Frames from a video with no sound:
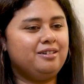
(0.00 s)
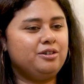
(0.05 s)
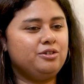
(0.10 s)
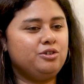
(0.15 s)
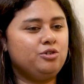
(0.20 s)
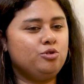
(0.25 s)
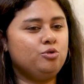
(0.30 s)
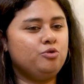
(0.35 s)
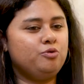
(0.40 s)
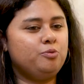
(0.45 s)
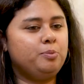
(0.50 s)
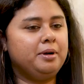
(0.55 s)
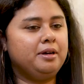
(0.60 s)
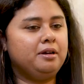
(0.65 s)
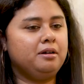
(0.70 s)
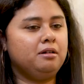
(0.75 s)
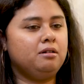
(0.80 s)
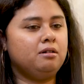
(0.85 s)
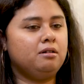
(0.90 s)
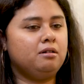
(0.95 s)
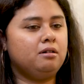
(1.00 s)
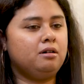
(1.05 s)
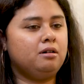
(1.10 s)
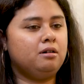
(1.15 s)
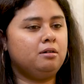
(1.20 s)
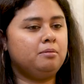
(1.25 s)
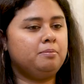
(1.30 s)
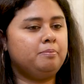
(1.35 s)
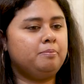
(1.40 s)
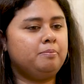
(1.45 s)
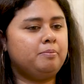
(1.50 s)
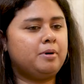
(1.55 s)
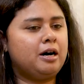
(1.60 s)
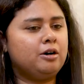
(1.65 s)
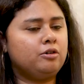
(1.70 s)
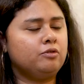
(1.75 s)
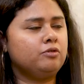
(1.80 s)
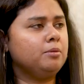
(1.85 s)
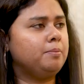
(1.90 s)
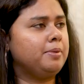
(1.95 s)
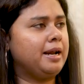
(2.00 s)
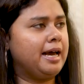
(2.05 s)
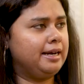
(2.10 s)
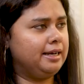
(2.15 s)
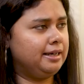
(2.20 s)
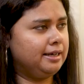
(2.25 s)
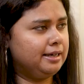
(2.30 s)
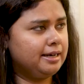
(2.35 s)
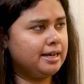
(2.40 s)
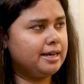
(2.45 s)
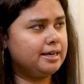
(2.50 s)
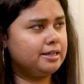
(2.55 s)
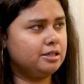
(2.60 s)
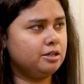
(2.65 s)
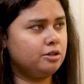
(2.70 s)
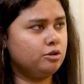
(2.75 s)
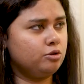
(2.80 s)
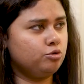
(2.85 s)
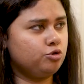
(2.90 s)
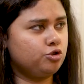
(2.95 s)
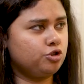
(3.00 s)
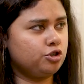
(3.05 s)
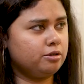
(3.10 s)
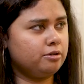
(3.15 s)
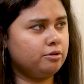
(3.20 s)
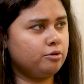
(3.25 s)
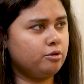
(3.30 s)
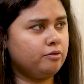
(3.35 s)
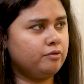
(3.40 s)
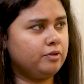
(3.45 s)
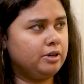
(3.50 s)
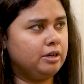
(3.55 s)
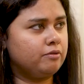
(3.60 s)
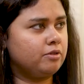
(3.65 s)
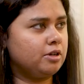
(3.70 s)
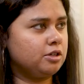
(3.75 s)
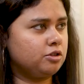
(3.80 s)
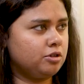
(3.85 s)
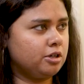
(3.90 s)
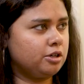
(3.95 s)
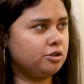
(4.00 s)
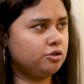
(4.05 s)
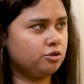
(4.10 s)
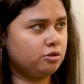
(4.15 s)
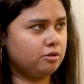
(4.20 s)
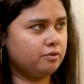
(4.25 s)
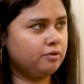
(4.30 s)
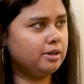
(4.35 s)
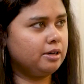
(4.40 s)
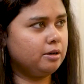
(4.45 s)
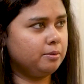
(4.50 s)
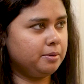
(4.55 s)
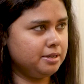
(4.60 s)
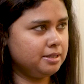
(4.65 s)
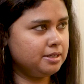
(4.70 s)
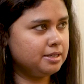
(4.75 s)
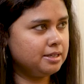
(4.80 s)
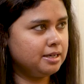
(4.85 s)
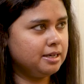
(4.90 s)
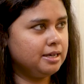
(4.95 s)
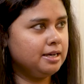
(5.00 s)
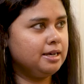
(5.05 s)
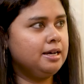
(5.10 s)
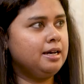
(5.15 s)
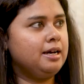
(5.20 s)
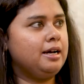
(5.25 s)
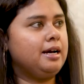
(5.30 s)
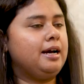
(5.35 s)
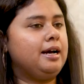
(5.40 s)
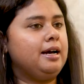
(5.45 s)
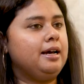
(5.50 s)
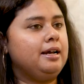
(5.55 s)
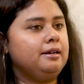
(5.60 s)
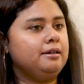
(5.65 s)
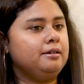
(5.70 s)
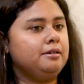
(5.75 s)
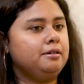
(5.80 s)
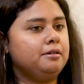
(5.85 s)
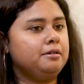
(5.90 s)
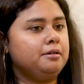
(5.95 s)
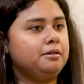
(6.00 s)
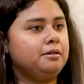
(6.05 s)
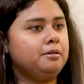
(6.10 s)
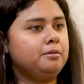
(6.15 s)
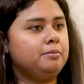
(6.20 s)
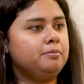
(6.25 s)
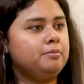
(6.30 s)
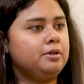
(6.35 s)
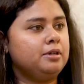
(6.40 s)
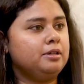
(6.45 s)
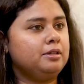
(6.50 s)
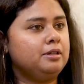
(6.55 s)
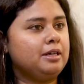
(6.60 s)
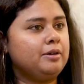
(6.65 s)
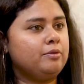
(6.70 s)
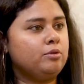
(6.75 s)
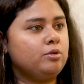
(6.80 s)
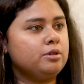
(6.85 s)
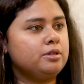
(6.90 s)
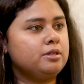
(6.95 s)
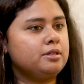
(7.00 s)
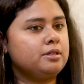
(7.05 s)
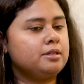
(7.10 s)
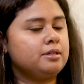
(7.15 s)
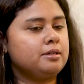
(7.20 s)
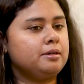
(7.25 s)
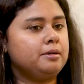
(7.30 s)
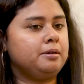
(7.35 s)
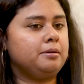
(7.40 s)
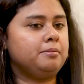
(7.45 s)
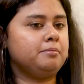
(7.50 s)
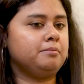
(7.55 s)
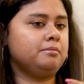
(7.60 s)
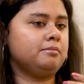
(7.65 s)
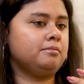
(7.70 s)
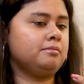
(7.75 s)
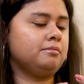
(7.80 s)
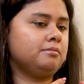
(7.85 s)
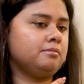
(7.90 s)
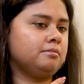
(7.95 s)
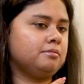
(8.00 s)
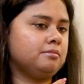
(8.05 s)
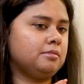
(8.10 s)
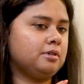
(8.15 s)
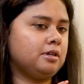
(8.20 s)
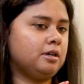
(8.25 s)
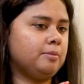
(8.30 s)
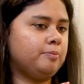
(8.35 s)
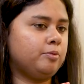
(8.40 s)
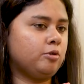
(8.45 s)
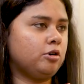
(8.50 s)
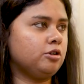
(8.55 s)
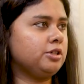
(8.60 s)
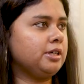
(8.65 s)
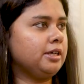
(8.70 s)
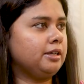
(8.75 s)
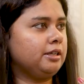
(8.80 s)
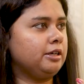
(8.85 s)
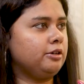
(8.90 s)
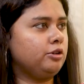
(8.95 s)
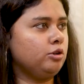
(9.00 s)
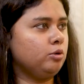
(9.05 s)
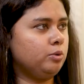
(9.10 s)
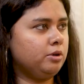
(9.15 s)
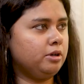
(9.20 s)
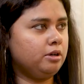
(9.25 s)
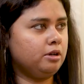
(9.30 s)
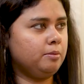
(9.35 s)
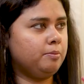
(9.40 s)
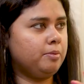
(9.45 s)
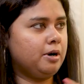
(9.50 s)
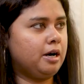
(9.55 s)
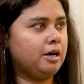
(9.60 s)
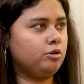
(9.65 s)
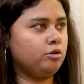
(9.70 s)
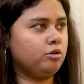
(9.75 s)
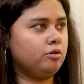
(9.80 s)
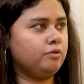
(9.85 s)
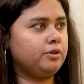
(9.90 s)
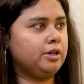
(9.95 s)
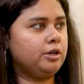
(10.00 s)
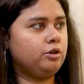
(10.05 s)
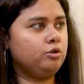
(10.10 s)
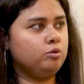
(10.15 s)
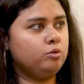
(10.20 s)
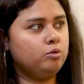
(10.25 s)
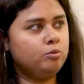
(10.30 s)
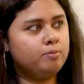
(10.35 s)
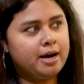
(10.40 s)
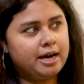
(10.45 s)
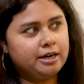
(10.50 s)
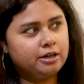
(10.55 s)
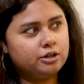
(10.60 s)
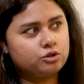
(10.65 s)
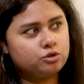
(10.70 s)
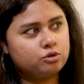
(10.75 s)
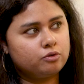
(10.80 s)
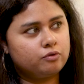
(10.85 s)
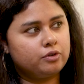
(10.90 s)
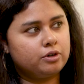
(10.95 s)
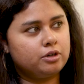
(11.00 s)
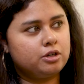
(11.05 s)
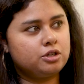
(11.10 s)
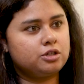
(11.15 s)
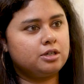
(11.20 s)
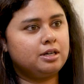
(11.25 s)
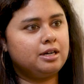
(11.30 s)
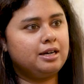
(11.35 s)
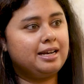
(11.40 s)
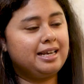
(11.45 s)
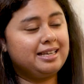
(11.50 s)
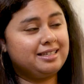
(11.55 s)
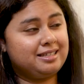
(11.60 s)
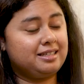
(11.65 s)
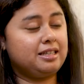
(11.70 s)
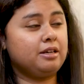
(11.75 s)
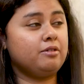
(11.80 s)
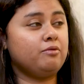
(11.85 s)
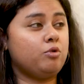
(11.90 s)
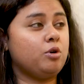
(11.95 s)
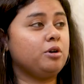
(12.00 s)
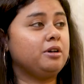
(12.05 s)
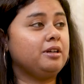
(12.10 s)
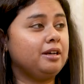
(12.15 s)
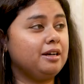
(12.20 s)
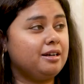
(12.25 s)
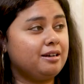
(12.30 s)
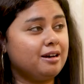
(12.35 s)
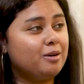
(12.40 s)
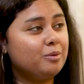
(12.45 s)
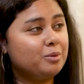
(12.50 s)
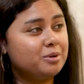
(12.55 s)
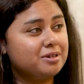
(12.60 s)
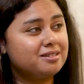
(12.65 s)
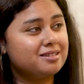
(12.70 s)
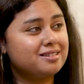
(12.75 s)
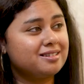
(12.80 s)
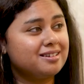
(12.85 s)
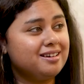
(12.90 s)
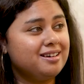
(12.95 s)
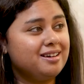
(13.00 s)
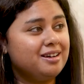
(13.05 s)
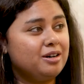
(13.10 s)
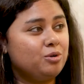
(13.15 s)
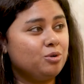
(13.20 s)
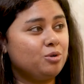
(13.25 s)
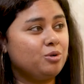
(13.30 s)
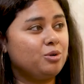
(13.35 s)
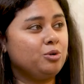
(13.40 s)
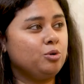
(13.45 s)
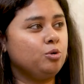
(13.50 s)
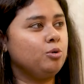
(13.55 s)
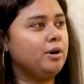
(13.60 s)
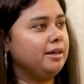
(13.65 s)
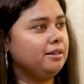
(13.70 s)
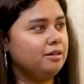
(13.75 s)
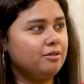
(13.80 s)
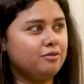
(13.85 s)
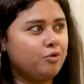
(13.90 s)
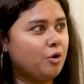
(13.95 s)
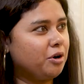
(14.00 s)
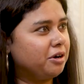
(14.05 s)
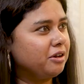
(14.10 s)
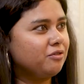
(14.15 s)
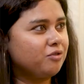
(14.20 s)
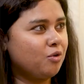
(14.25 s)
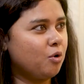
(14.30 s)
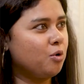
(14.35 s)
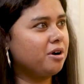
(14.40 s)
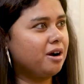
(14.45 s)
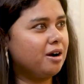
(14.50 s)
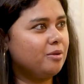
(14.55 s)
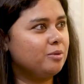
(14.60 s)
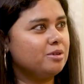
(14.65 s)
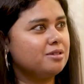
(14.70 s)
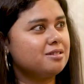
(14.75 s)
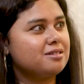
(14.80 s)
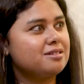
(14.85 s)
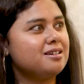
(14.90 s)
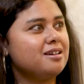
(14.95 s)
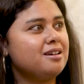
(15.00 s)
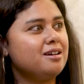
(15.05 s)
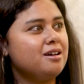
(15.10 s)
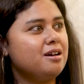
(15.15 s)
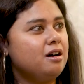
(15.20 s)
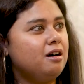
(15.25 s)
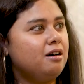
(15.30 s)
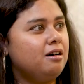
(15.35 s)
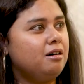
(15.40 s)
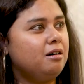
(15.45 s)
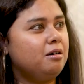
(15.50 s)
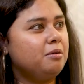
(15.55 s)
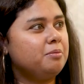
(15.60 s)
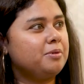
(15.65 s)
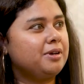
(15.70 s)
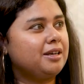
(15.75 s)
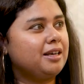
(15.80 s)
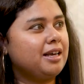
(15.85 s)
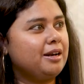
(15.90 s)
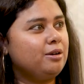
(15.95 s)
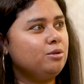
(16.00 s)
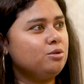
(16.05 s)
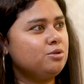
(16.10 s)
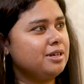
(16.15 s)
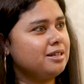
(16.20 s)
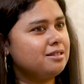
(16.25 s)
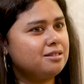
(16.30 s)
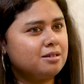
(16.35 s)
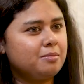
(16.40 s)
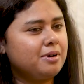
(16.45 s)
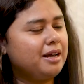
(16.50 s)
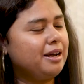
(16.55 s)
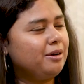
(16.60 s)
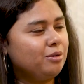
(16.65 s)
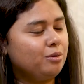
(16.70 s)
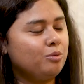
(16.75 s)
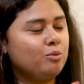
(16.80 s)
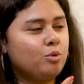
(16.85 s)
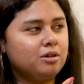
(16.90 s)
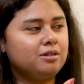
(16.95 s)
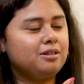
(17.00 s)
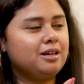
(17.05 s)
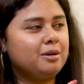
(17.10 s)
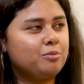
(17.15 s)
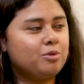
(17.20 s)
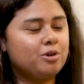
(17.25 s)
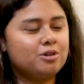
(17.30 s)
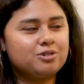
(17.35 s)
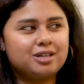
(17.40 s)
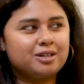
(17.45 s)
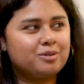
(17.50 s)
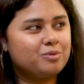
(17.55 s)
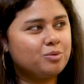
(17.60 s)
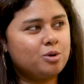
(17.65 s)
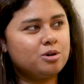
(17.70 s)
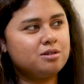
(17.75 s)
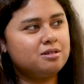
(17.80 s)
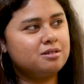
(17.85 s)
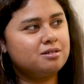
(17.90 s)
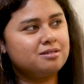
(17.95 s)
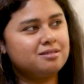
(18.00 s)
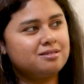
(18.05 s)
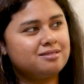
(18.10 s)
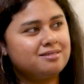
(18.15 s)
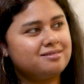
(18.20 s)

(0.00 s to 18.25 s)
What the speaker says: You've been part of the planning and execution of infrastructure of railways, and there was a project that you were a part of that you managed to finish in less than 48 hours. Took you, I think, 44 hours. Can you shed some light on what that project was?